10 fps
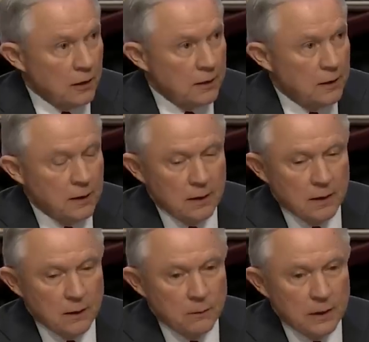it,
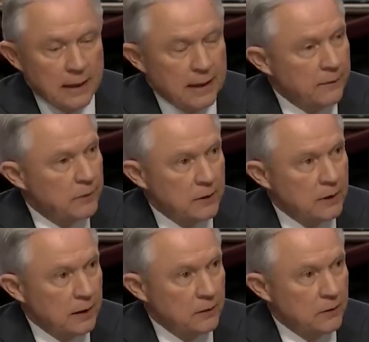but I have to
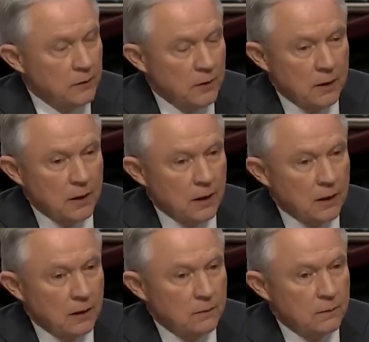tell you,
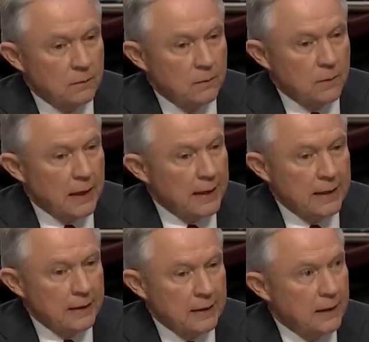I
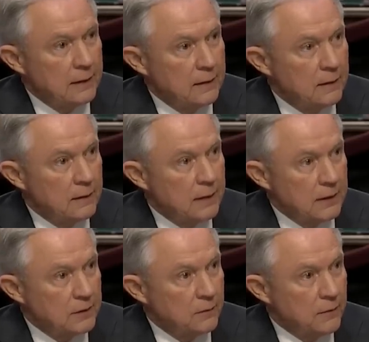cannot
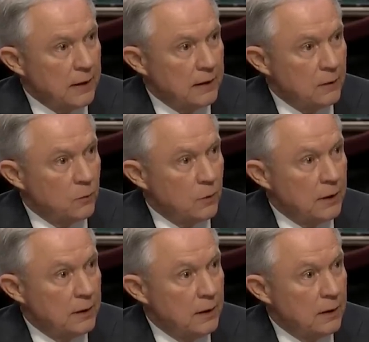testify to
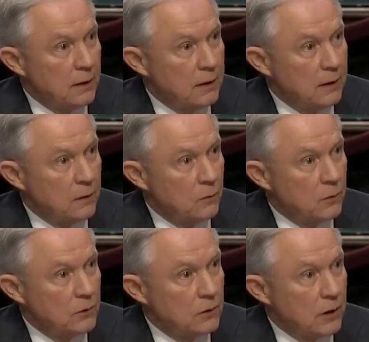what
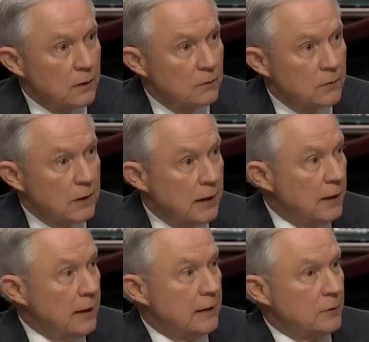was
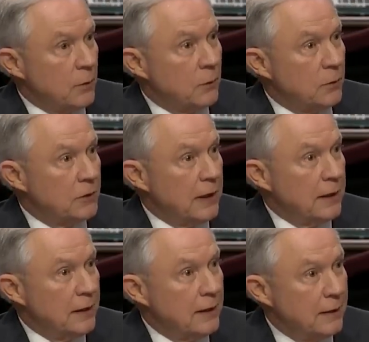said as we were
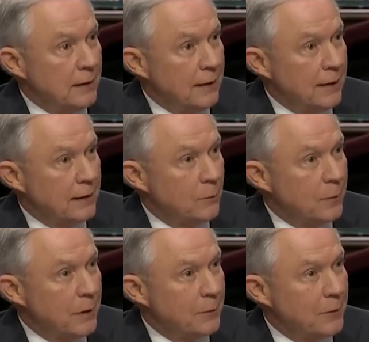standing at the
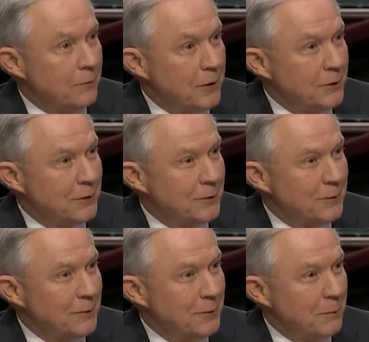Republican
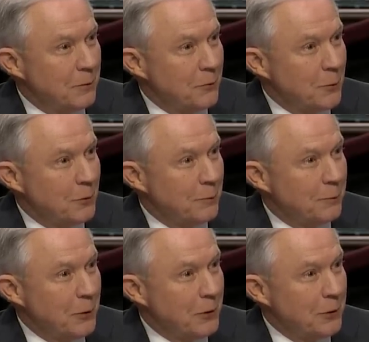convention before the
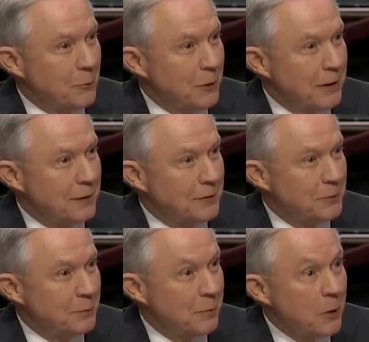podium where I
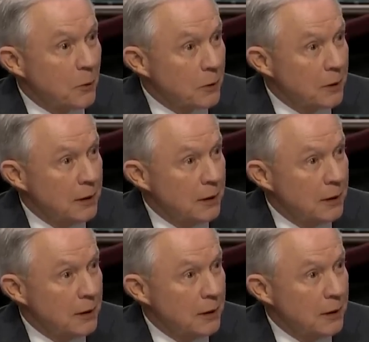spoke.